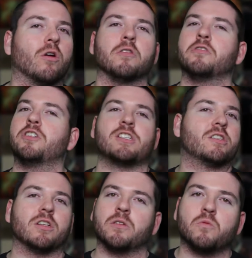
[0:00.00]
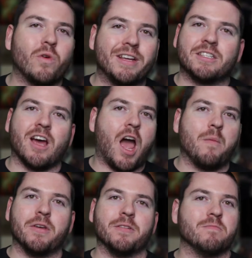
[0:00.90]
or just to waste
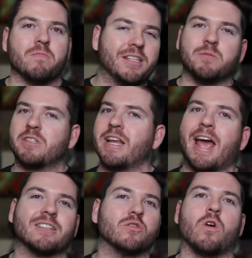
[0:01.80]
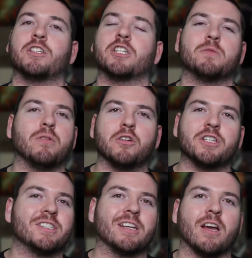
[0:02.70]
time and eat some snacks and watch
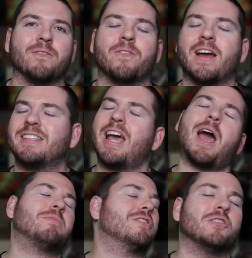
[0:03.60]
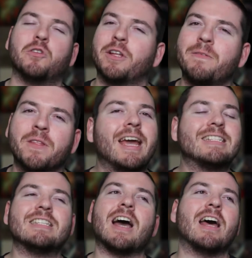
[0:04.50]
explosions and gunfights, absolutely.
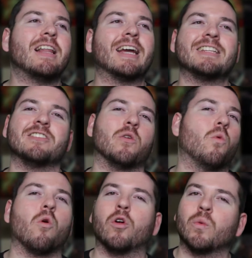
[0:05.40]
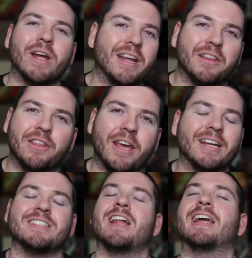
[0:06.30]
It's not like it's an award-winning
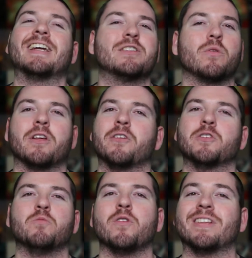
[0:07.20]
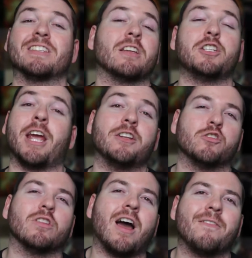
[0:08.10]
thing. It's not like it's one of those movies that's gonna change
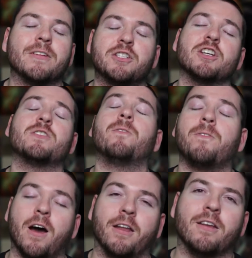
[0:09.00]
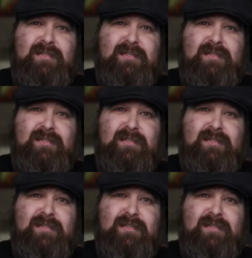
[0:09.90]
your life. It's just fun.